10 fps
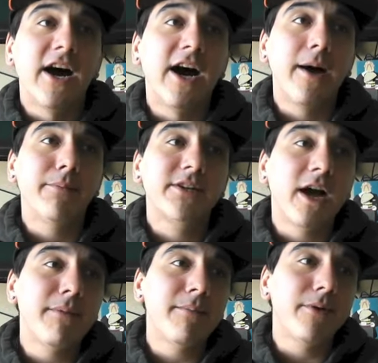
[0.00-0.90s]
Um,
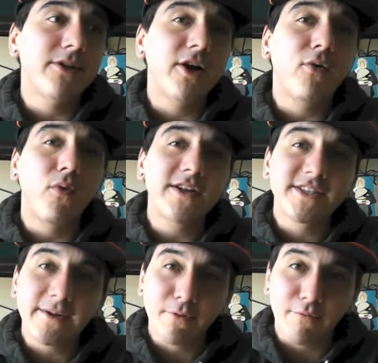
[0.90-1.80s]
comment below
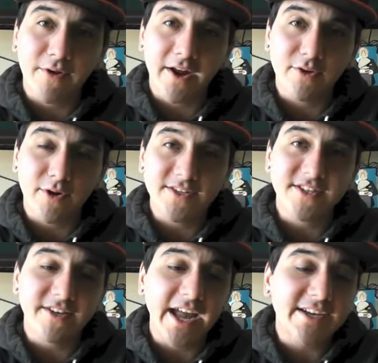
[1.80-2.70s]
what deck profile do you want to
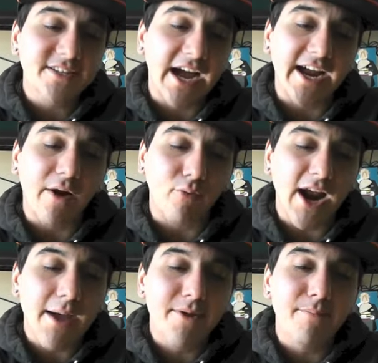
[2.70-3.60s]
see next. I got
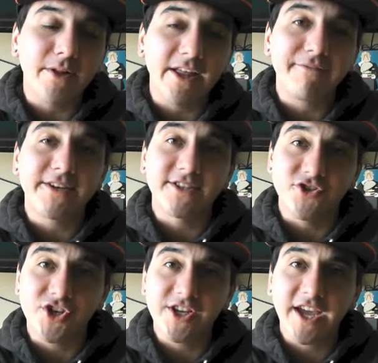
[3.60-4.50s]
Rabbit, Malefics,
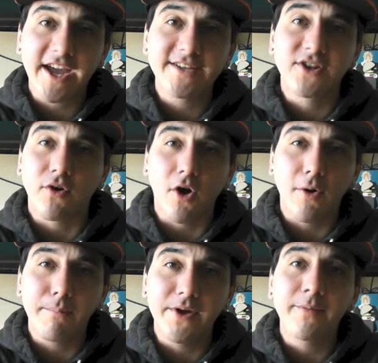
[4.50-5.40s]
and GKs. They're
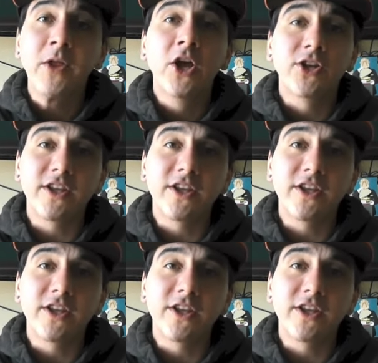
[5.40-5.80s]
all built.